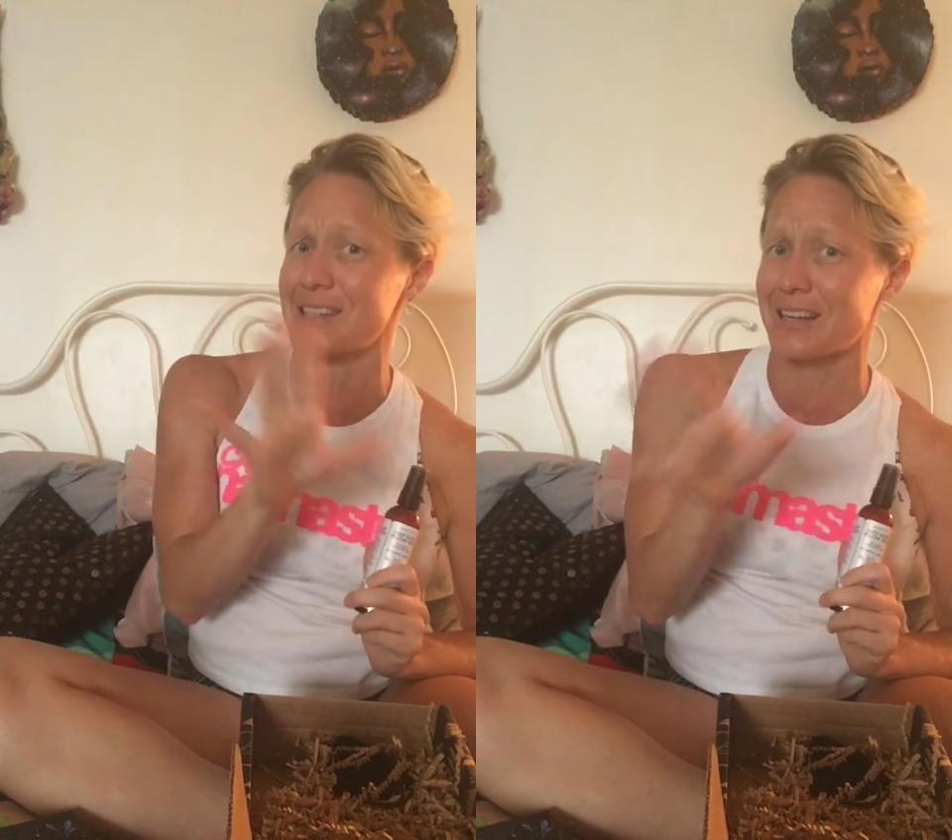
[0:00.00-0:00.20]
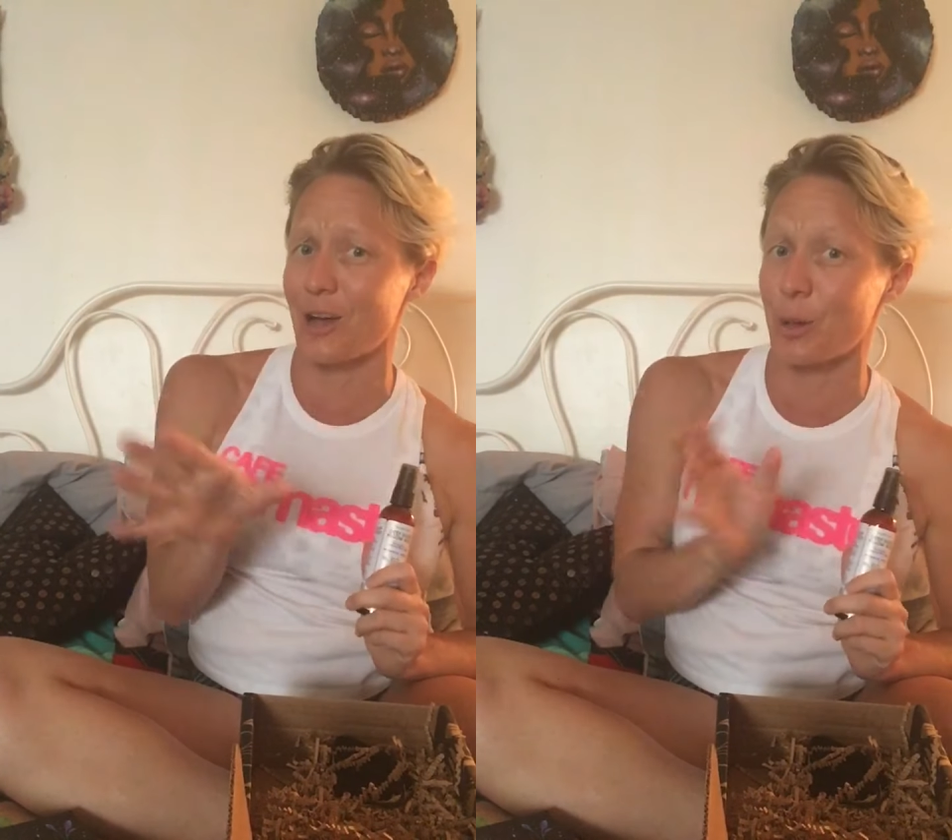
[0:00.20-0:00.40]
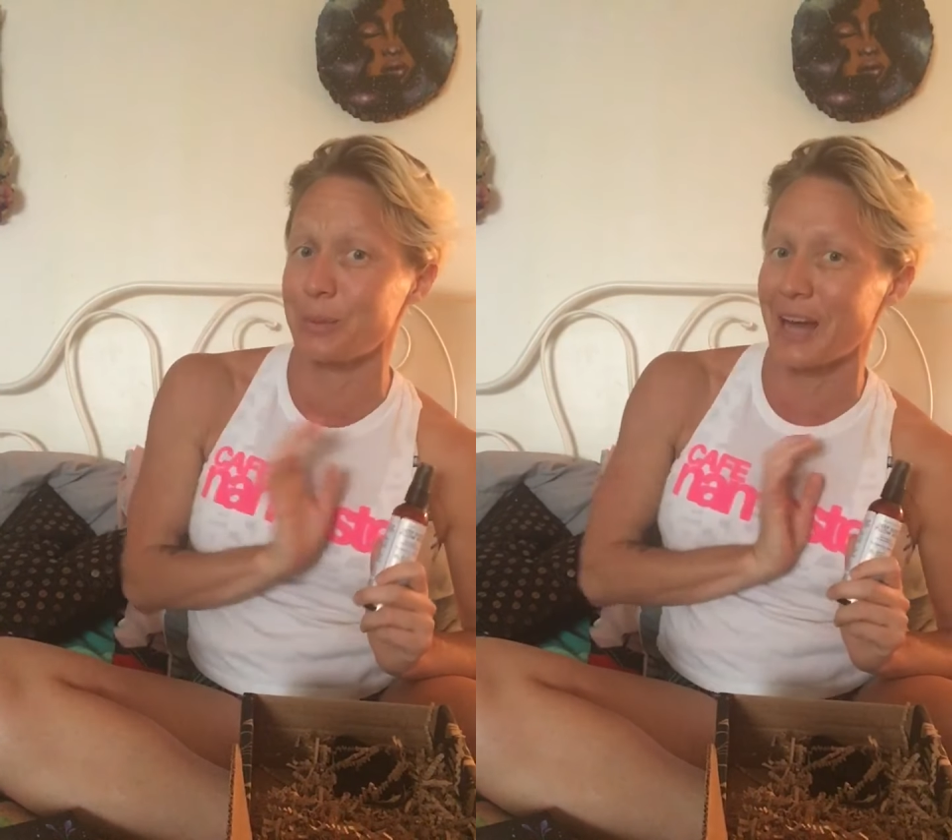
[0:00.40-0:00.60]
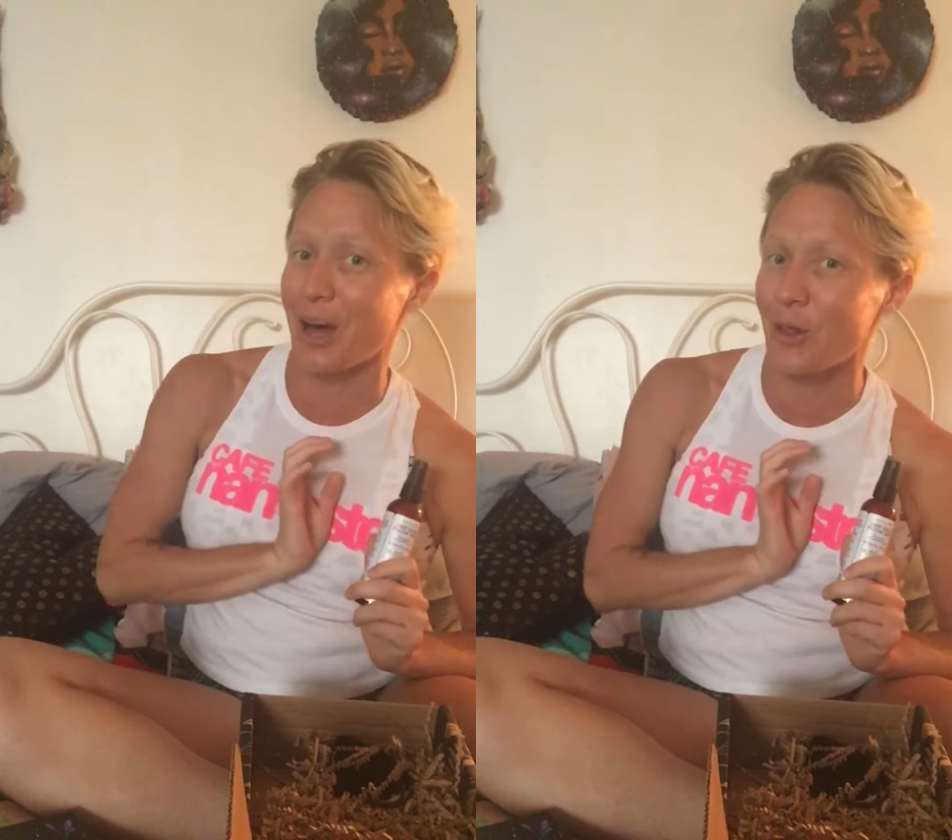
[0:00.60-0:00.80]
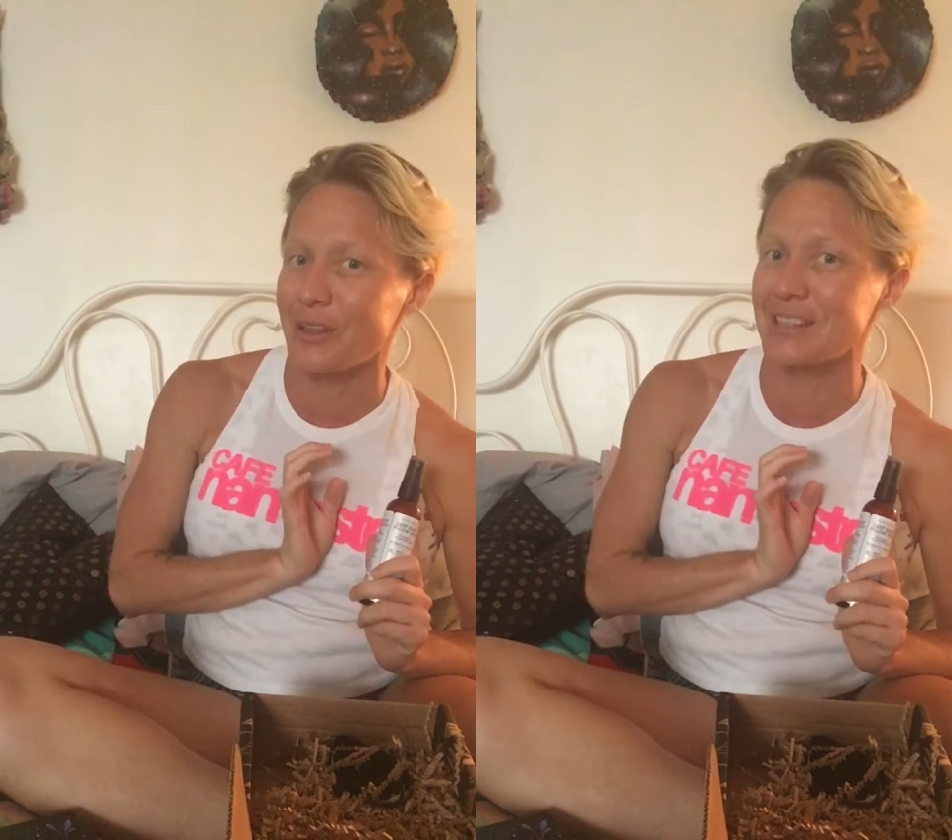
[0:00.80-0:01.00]
to calm
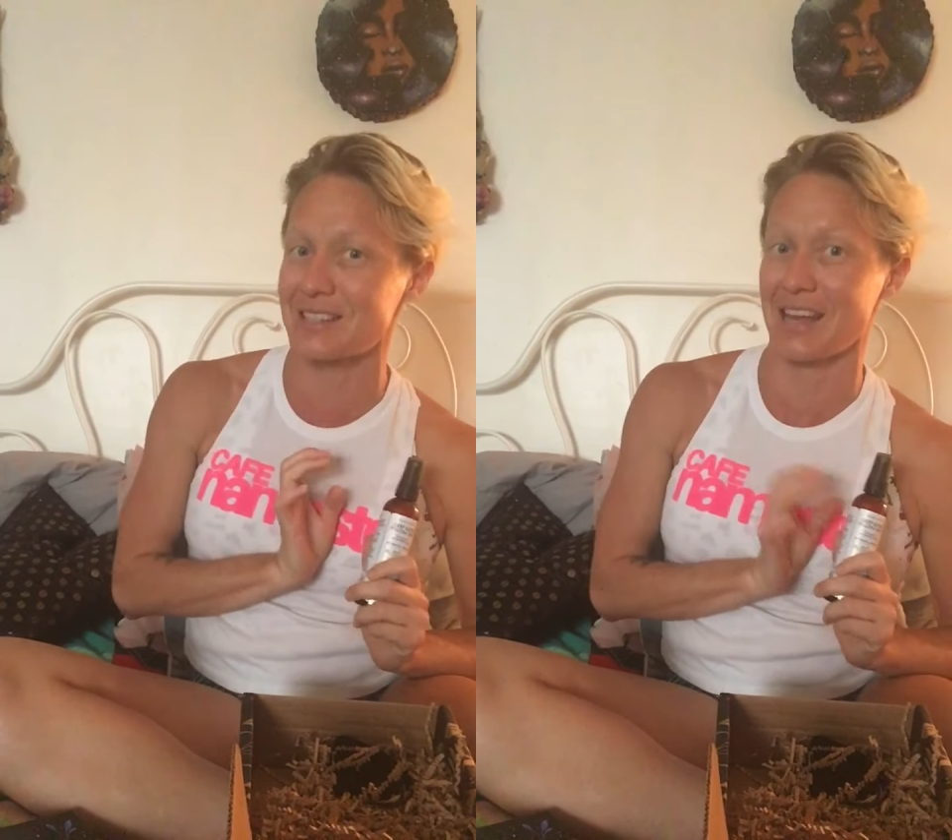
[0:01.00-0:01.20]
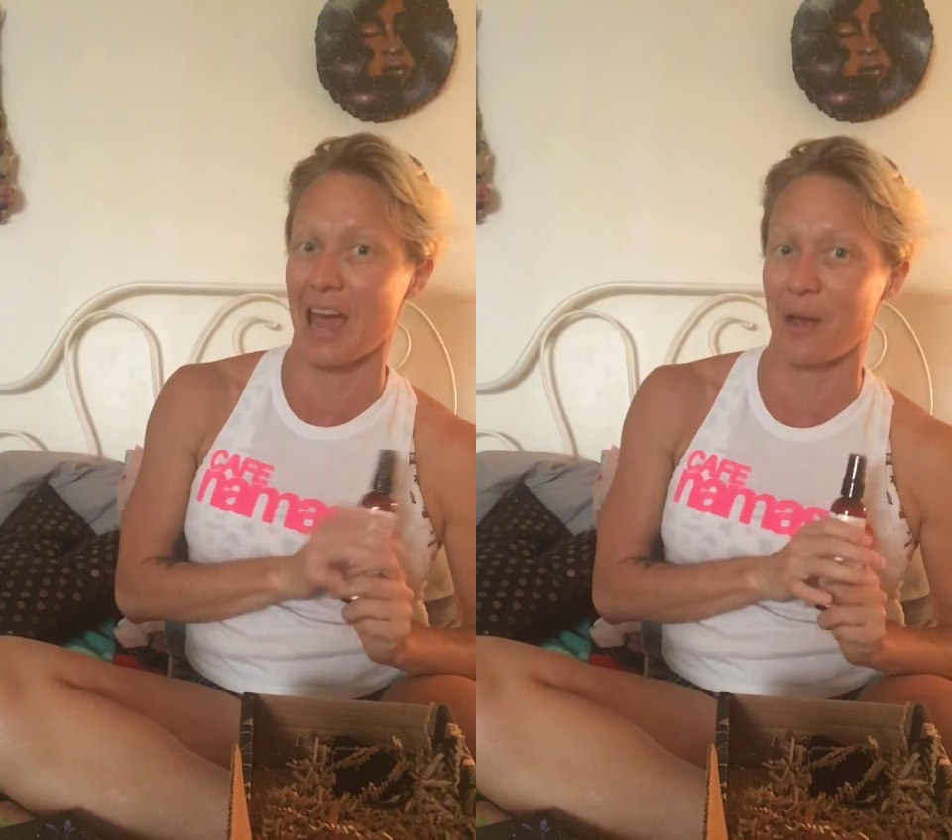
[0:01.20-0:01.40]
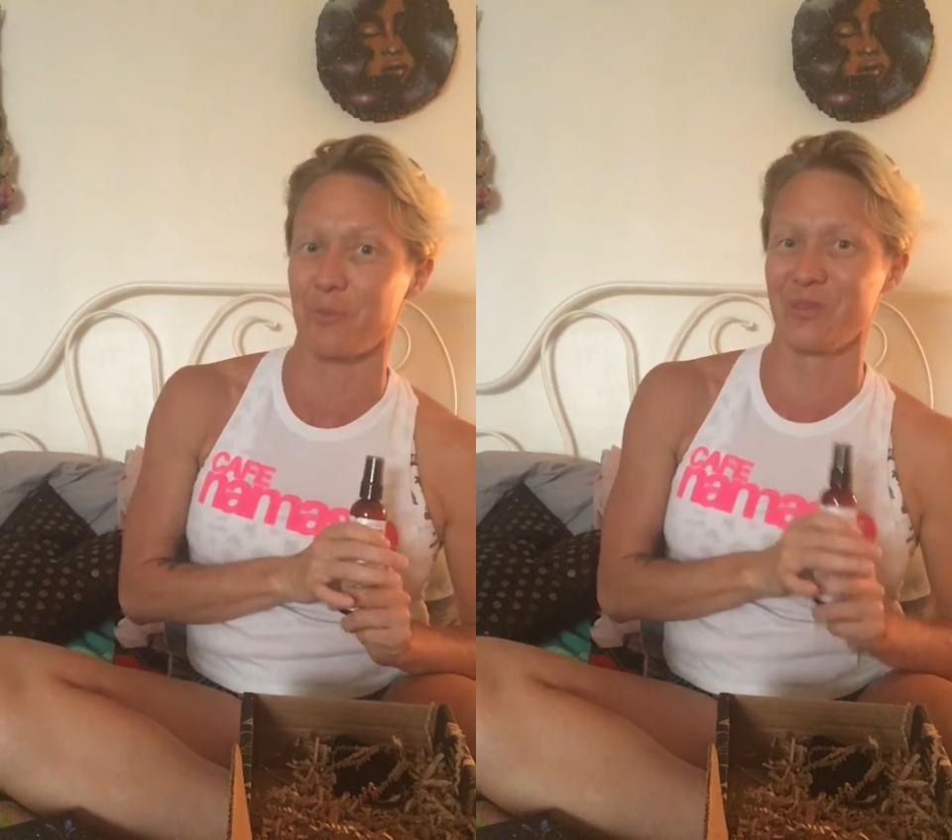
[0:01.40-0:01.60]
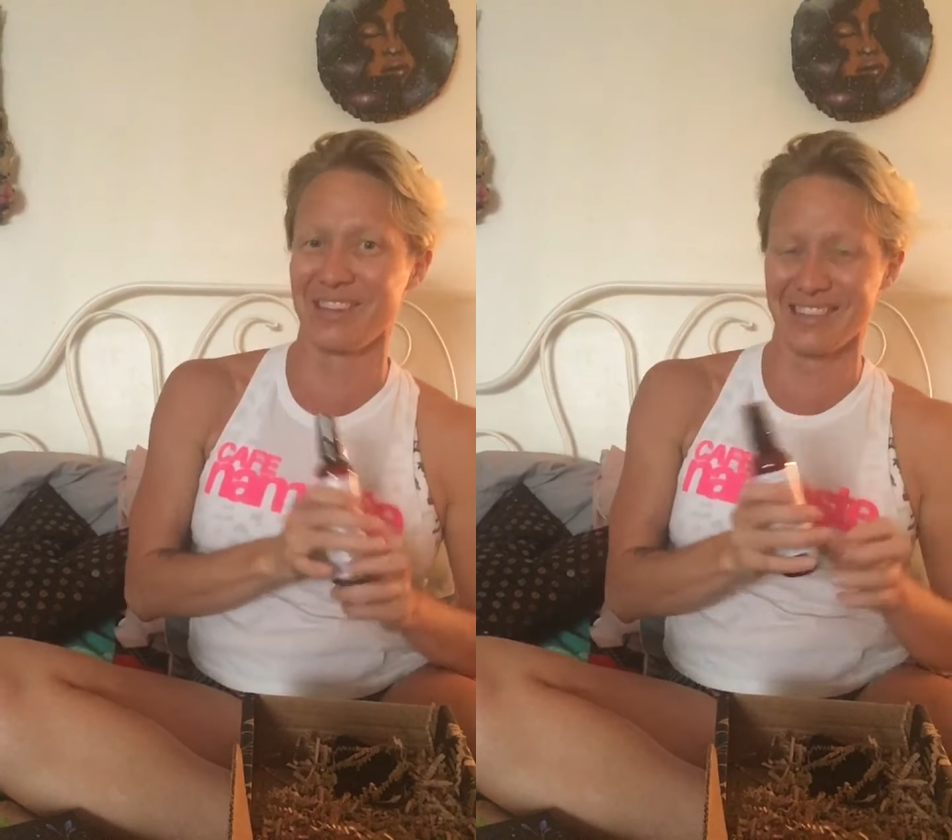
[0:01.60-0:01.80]
down this time.